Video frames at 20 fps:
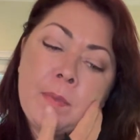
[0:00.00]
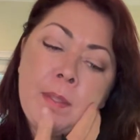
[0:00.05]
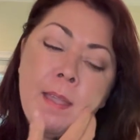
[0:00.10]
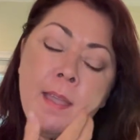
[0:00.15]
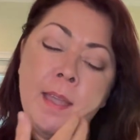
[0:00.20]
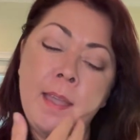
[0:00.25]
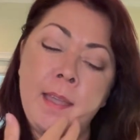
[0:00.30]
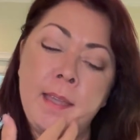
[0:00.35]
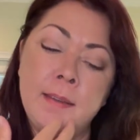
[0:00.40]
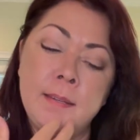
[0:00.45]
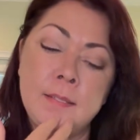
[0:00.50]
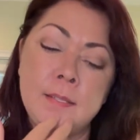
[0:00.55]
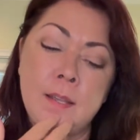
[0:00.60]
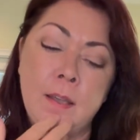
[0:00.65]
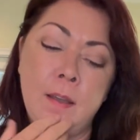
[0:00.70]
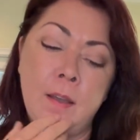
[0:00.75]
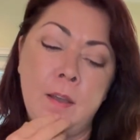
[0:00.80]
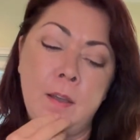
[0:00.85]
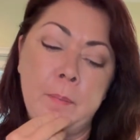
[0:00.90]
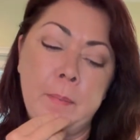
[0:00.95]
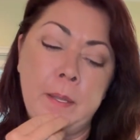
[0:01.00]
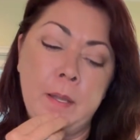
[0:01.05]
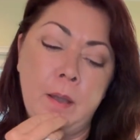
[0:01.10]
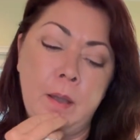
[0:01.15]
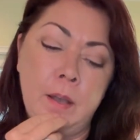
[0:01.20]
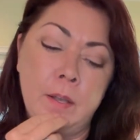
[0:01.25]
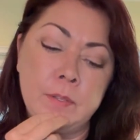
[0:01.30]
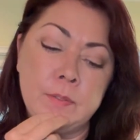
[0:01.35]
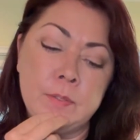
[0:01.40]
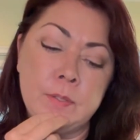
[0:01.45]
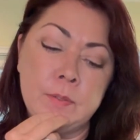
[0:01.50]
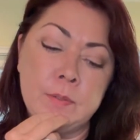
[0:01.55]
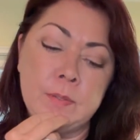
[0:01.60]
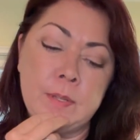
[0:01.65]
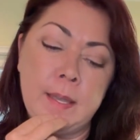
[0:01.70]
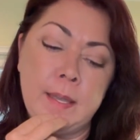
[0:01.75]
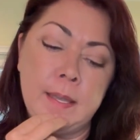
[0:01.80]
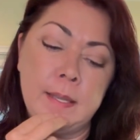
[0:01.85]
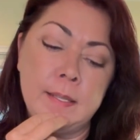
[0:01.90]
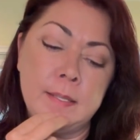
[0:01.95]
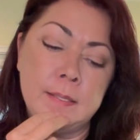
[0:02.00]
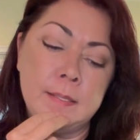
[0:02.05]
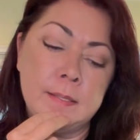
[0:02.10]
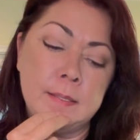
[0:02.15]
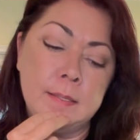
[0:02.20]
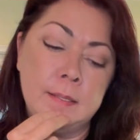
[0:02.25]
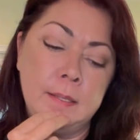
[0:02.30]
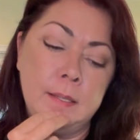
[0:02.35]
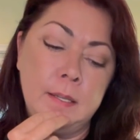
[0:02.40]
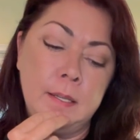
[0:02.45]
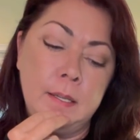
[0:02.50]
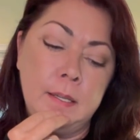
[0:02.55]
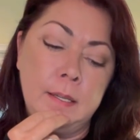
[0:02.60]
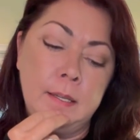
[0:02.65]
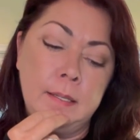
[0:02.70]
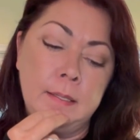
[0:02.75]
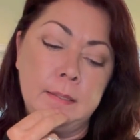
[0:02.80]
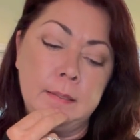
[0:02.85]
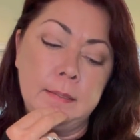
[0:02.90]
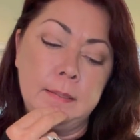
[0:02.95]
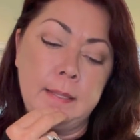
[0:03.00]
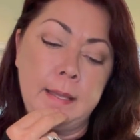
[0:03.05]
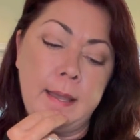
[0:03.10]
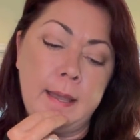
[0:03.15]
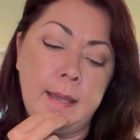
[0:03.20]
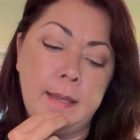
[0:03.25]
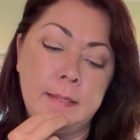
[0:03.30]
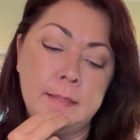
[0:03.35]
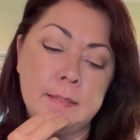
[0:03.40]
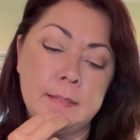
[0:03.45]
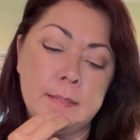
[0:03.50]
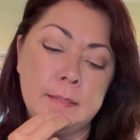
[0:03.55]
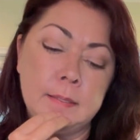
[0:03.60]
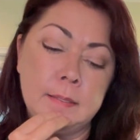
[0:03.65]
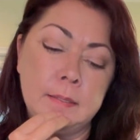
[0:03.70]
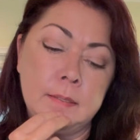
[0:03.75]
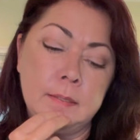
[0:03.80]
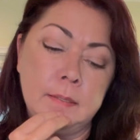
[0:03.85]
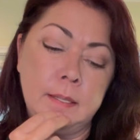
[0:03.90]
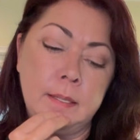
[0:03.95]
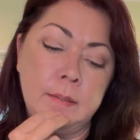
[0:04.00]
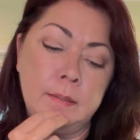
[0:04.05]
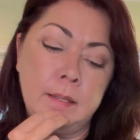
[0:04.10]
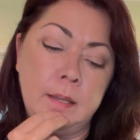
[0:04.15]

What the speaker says: And it also says that, I